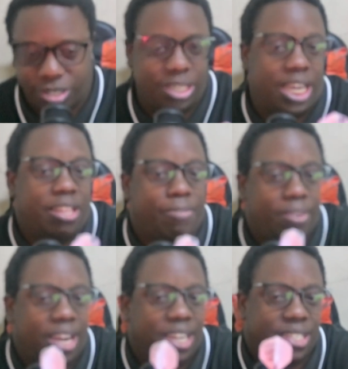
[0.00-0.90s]
other
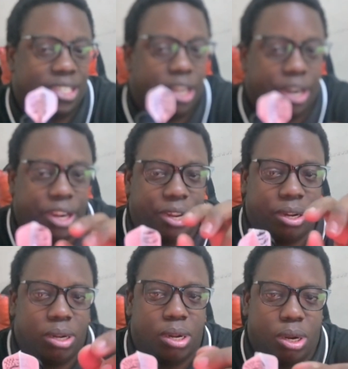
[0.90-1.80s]
flights, the
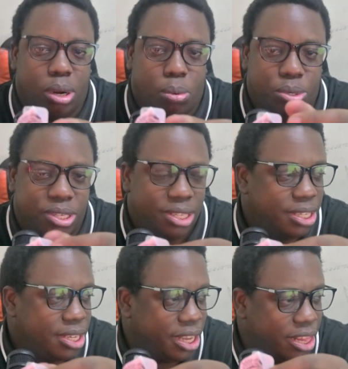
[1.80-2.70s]
ring would
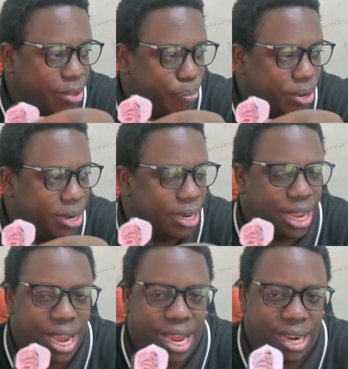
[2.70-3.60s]
sit in the middle
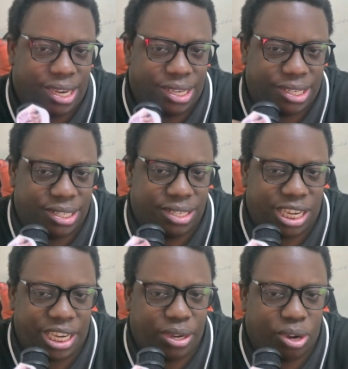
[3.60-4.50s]
and it is
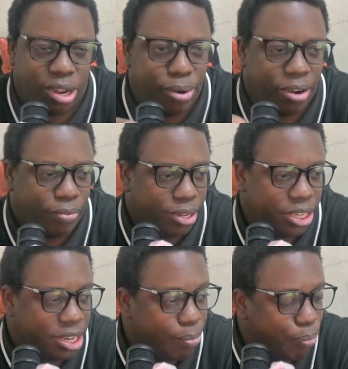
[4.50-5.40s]
circular, but for the
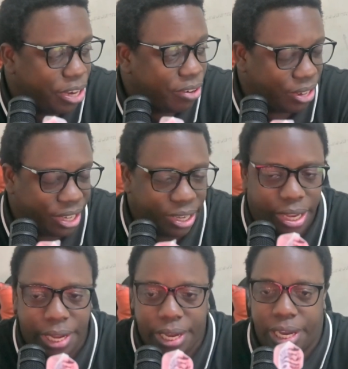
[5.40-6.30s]
champagne ring,
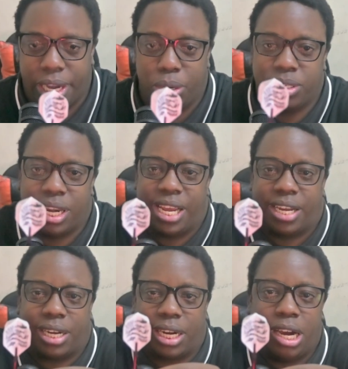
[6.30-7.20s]
it looks like
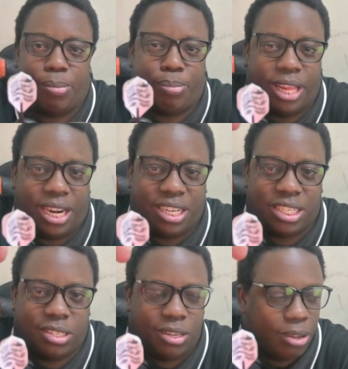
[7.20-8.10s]
a cup that
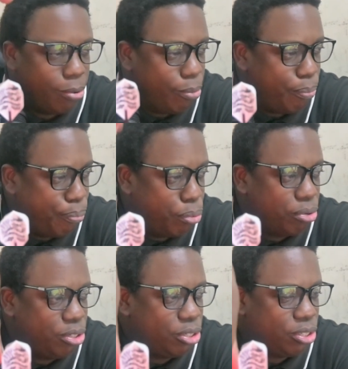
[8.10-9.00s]
is
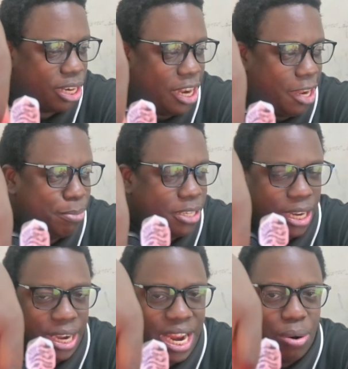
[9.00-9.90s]
pushed
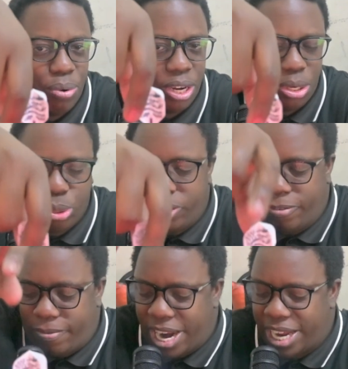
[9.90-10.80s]
upside down into the
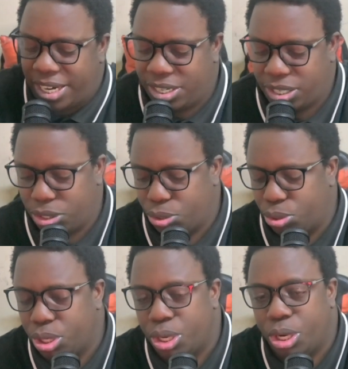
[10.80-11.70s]
flight.
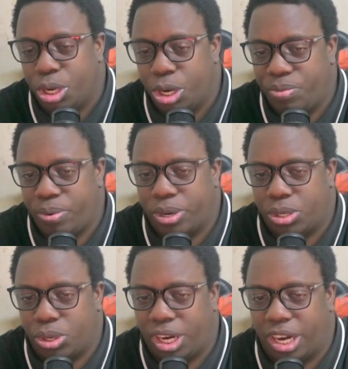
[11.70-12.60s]
So if you were
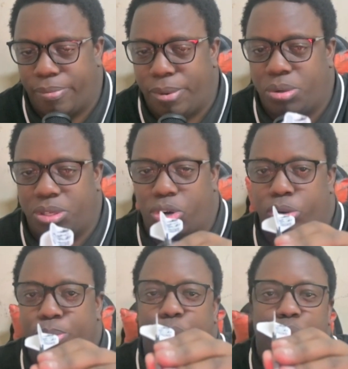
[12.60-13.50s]
talking about a
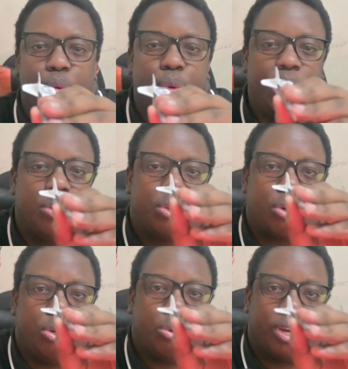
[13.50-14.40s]
Robin Hood, when you throw
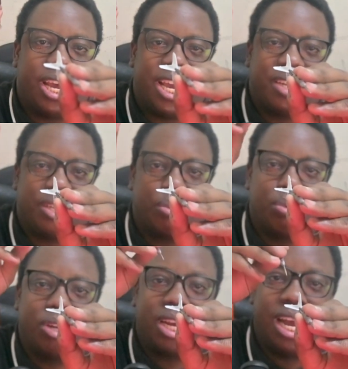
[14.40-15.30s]
your dart, it
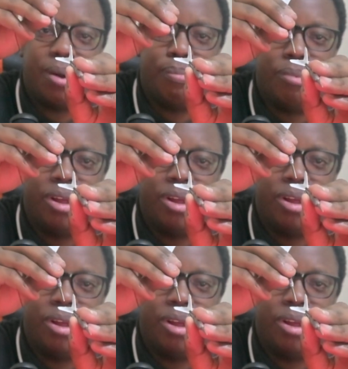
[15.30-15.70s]
would come,